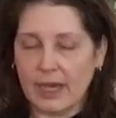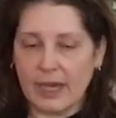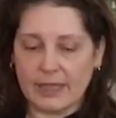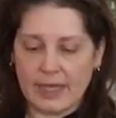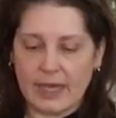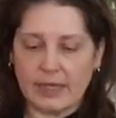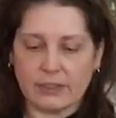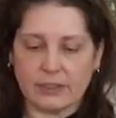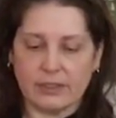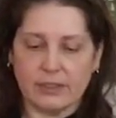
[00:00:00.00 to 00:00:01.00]
and
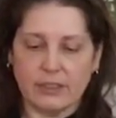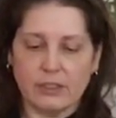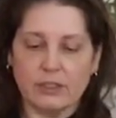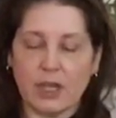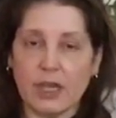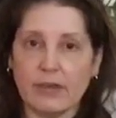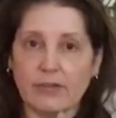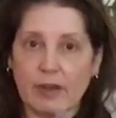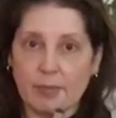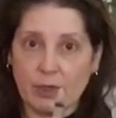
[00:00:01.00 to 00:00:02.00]
that
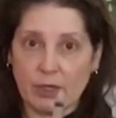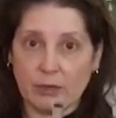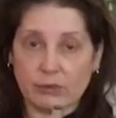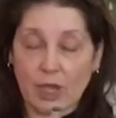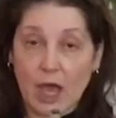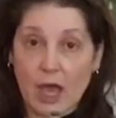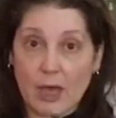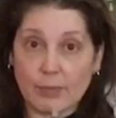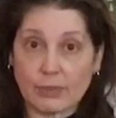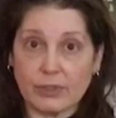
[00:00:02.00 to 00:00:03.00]
diaphragm goes
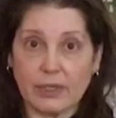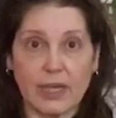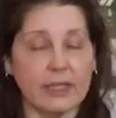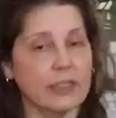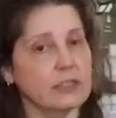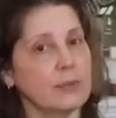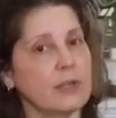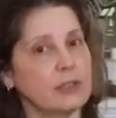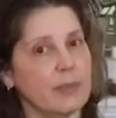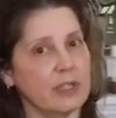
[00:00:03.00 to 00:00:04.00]
up, and that's how we
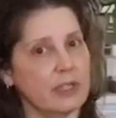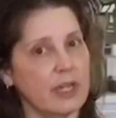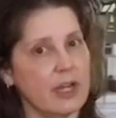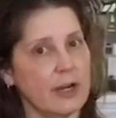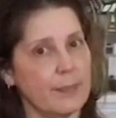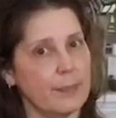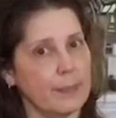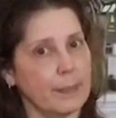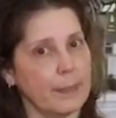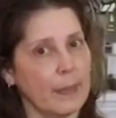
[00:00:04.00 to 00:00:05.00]
expel the air.
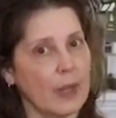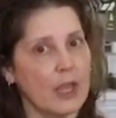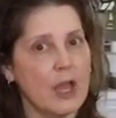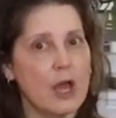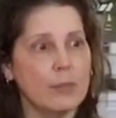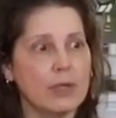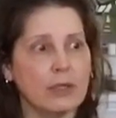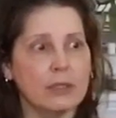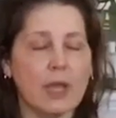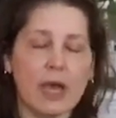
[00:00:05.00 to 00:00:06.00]
But
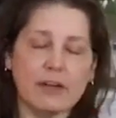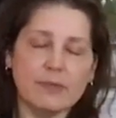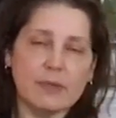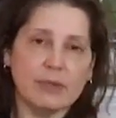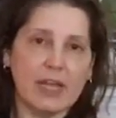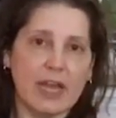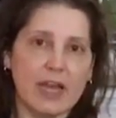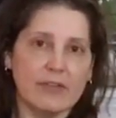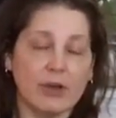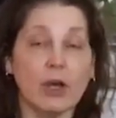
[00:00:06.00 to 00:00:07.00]
a lot of people
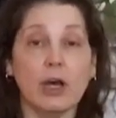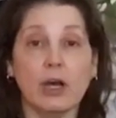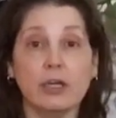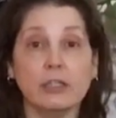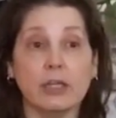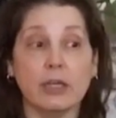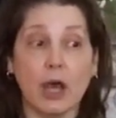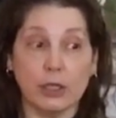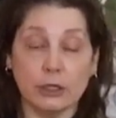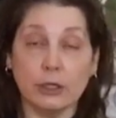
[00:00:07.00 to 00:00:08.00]
have
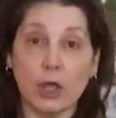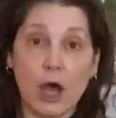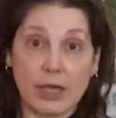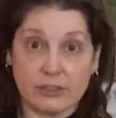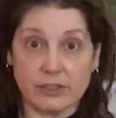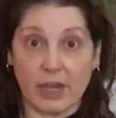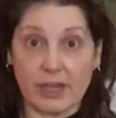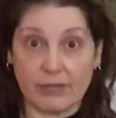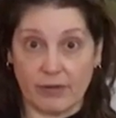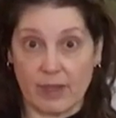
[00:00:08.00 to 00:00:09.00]
a locked
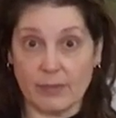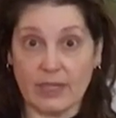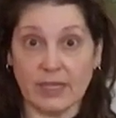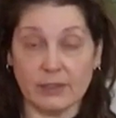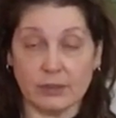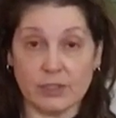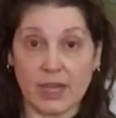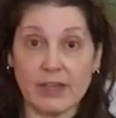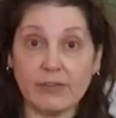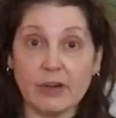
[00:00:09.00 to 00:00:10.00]
diaphragm, meaning their
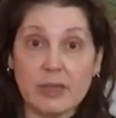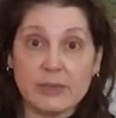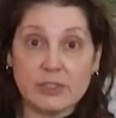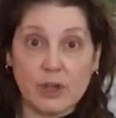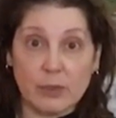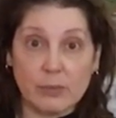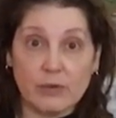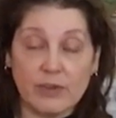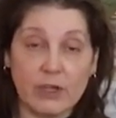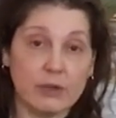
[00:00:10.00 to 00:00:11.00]
diaphragm is not
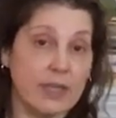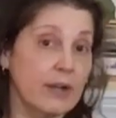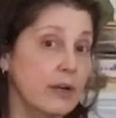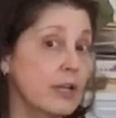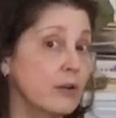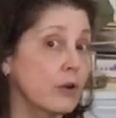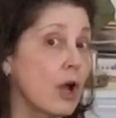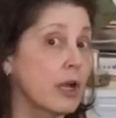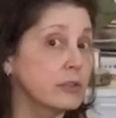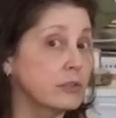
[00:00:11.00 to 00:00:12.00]
moving, or their
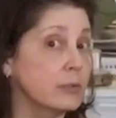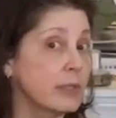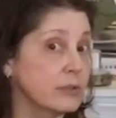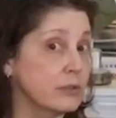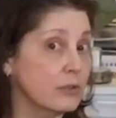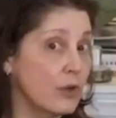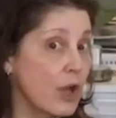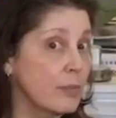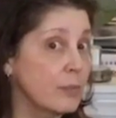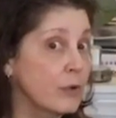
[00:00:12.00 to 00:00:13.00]
intercostal muscles are
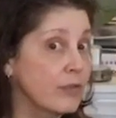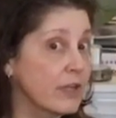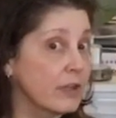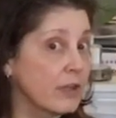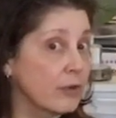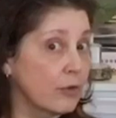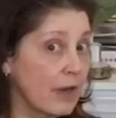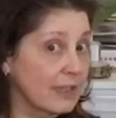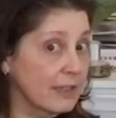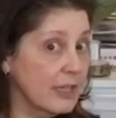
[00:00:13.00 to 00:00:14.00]
not moving
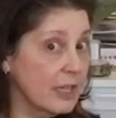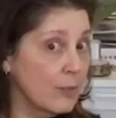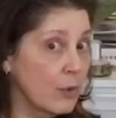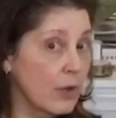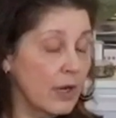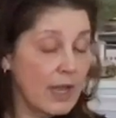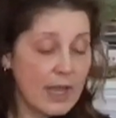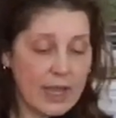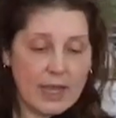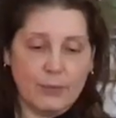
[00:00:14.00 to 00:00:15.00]
correctly anymore.
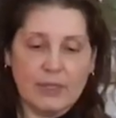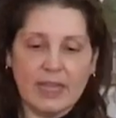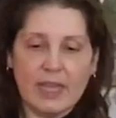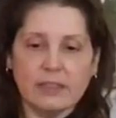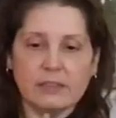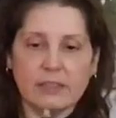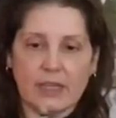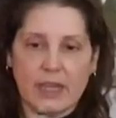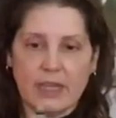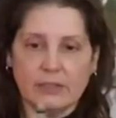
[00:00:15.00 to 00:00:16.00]
And when that's the
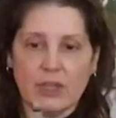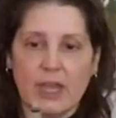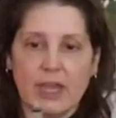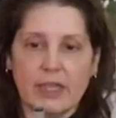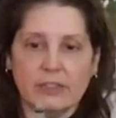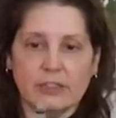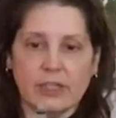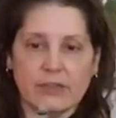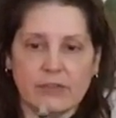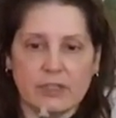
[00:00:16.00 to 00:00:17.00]
case,
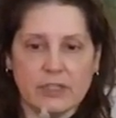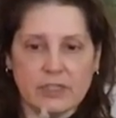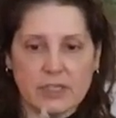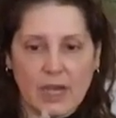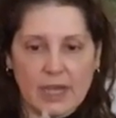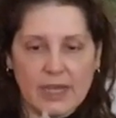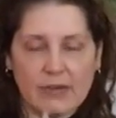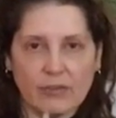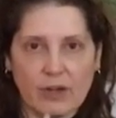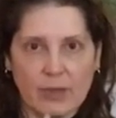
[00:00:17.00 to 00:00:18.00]
instead of the
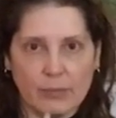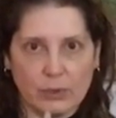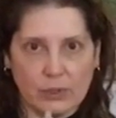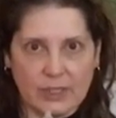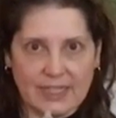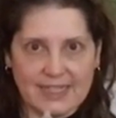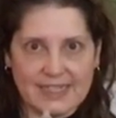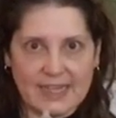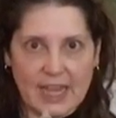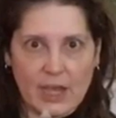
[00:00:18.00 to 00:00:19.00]
diaphragm pulling
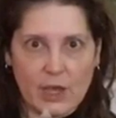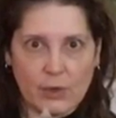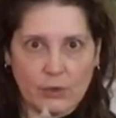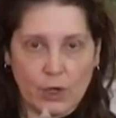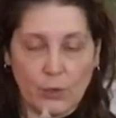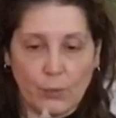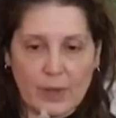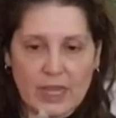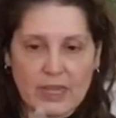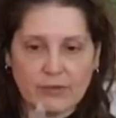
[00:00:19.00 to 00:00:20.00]
down
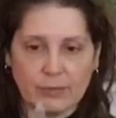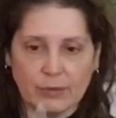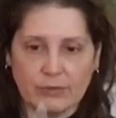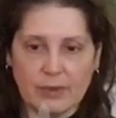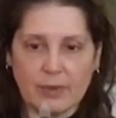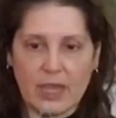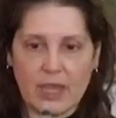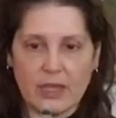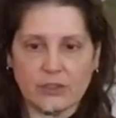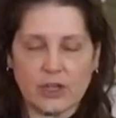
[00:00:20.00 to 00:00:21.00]
away from the rib
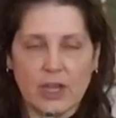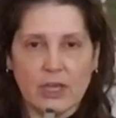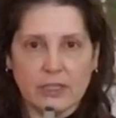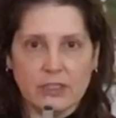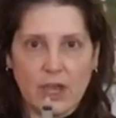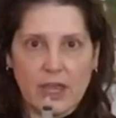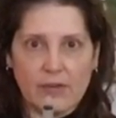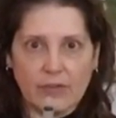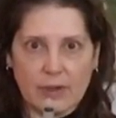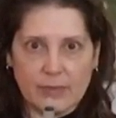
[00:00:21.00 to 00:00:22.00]
cage, the
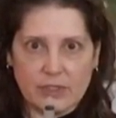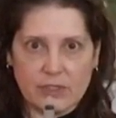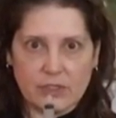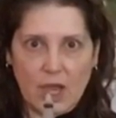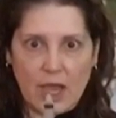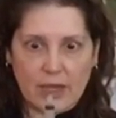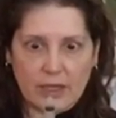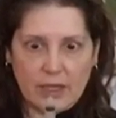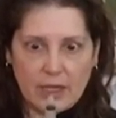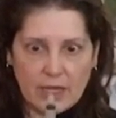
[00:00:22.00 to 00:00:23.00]
diaphragm is stuck,
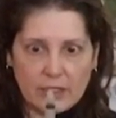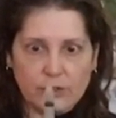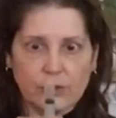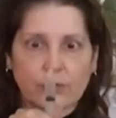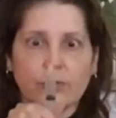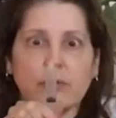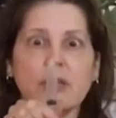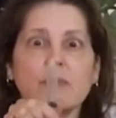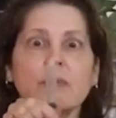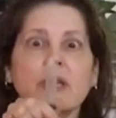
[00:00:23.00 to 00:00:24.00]
and so the
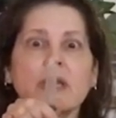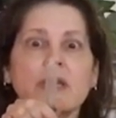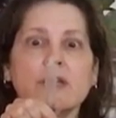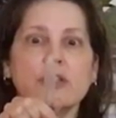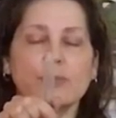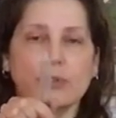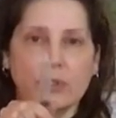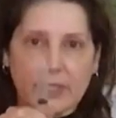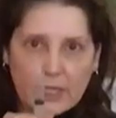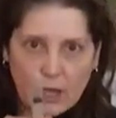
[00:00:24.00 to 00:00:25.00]
rib cage is
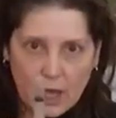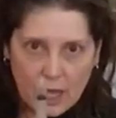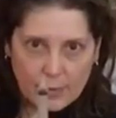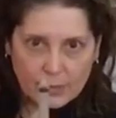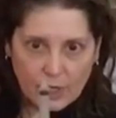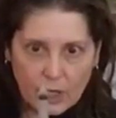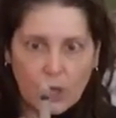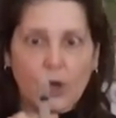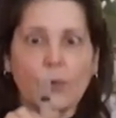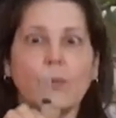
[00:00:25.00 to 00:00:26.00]
pulling up
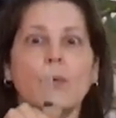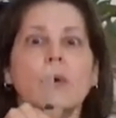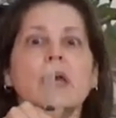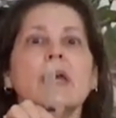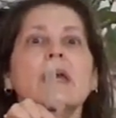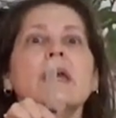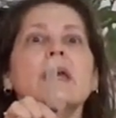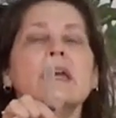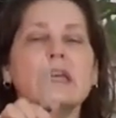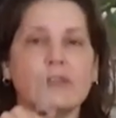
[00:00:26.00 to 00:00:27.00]

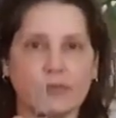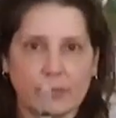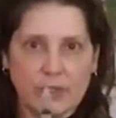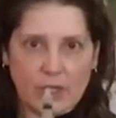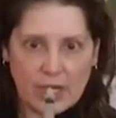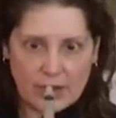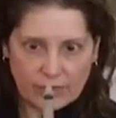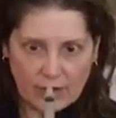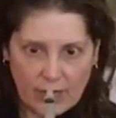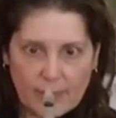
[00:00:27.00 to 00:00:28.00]
away from the
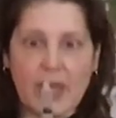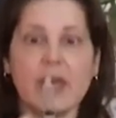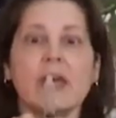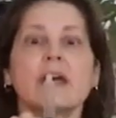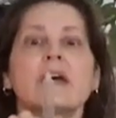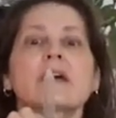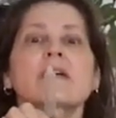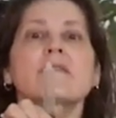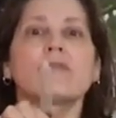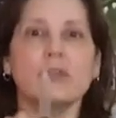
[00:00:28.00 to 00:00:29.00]
diaphragm
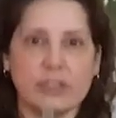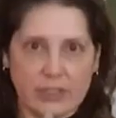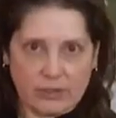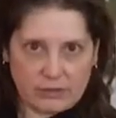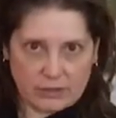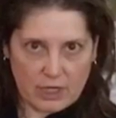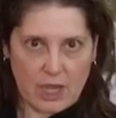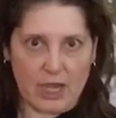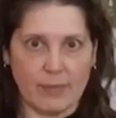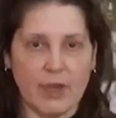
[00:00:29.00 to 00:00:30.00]
every single
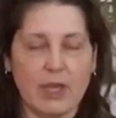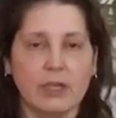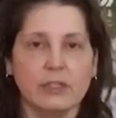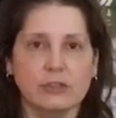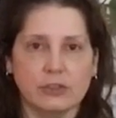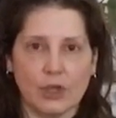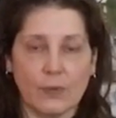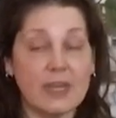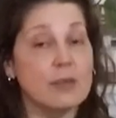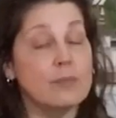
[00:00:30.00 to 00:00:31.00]
time. So
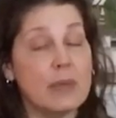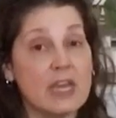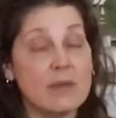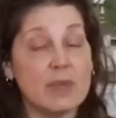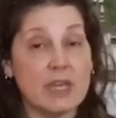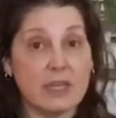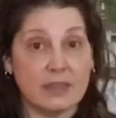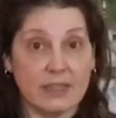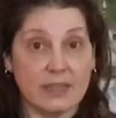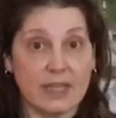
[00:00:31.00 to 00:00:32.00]
it may be
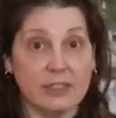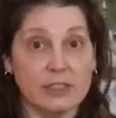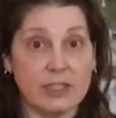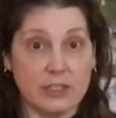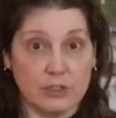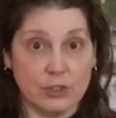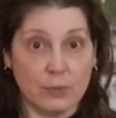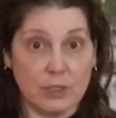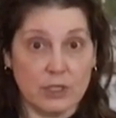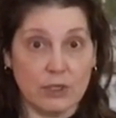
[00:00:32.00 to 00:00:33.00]
that that's the issue
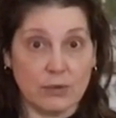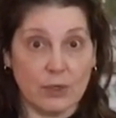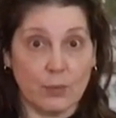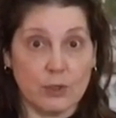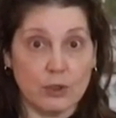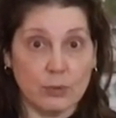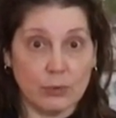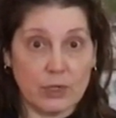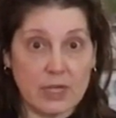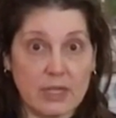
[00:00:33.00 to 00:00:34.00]
with you, that when you
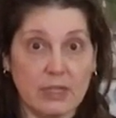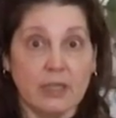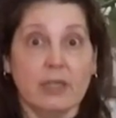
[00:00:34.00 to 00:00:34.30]
breathe,